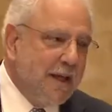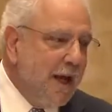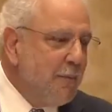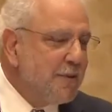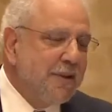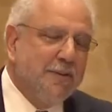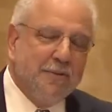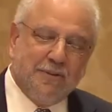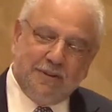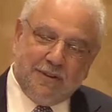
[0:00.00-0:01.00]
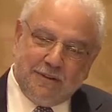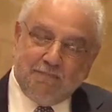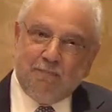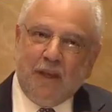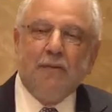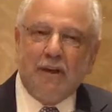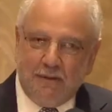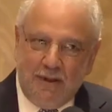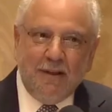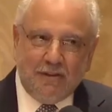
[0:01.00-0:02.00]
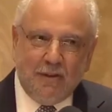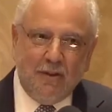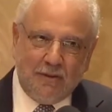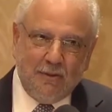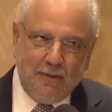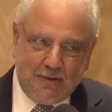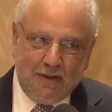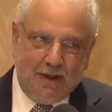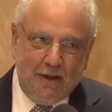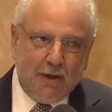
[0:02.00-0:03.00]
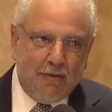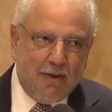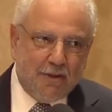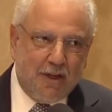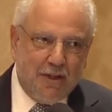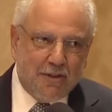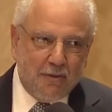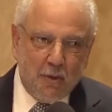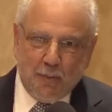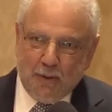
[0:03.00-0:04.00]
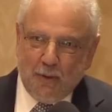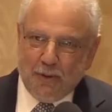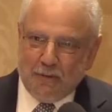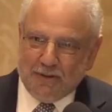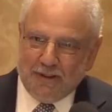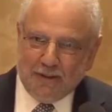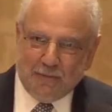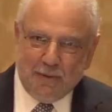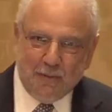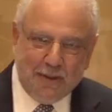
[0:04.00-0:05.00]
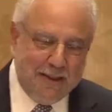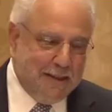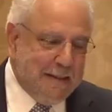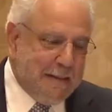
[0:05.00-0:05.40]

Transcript: I was, I was uh, giving a talk to a, a caregiver education group at Holy Cross Hospital one night,